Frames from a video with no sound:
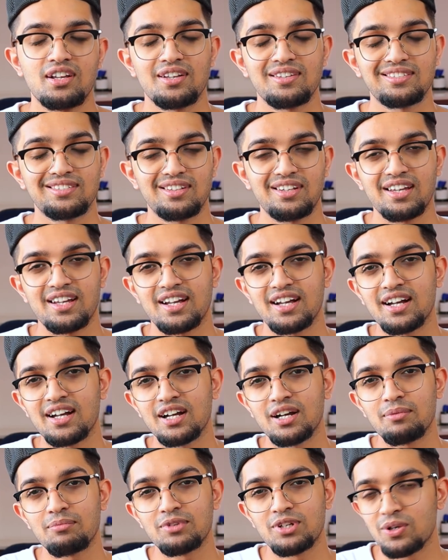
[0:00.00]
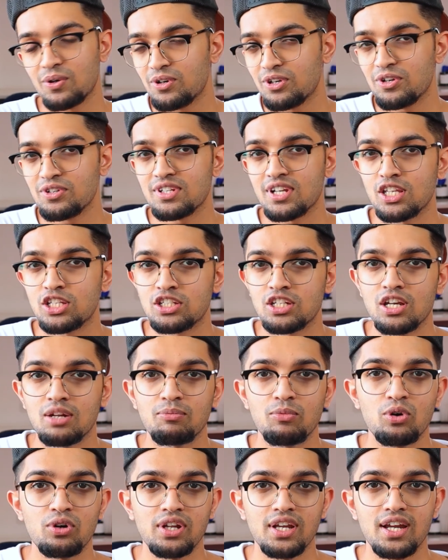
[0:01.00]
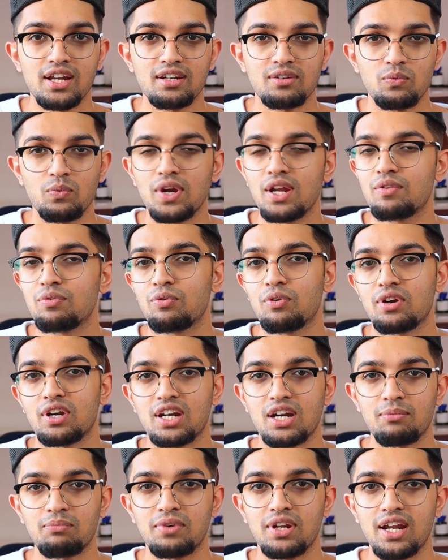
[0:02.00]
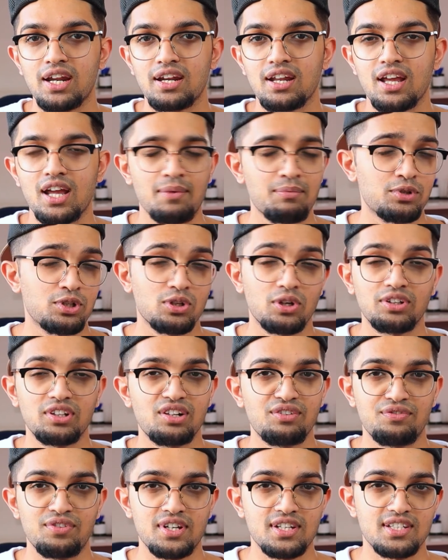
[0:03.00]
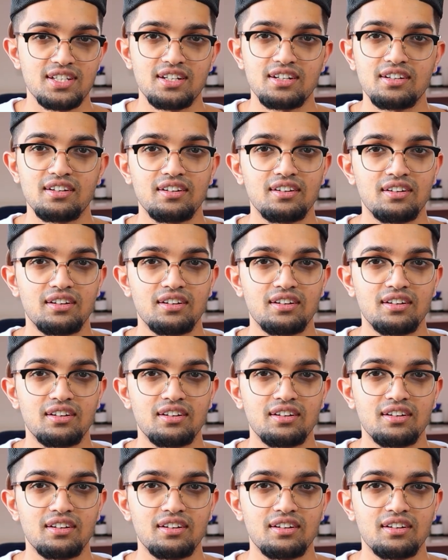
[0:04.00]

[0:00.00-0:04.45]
So yeah, don't use HDR mode yet. Wait for an update. I'm sure they'll fix it.